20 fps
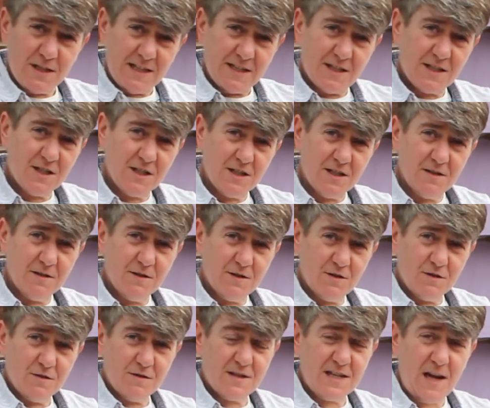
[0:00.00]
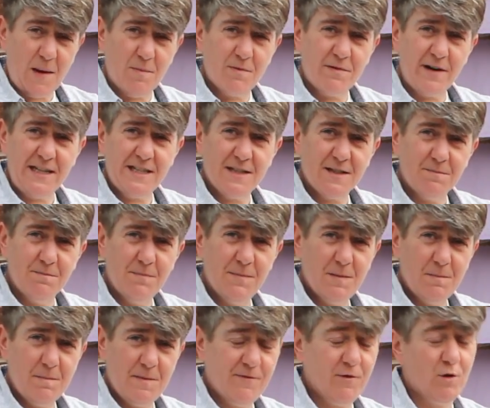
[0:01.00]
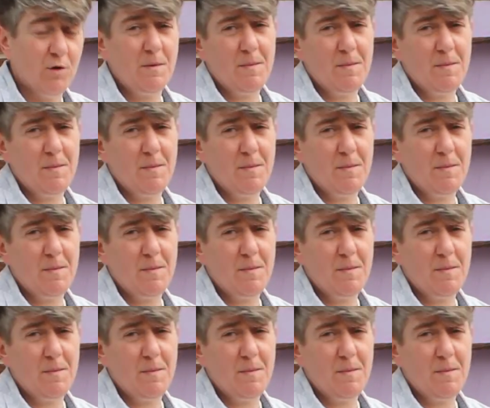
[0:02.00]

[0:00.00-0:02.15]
is to separate them before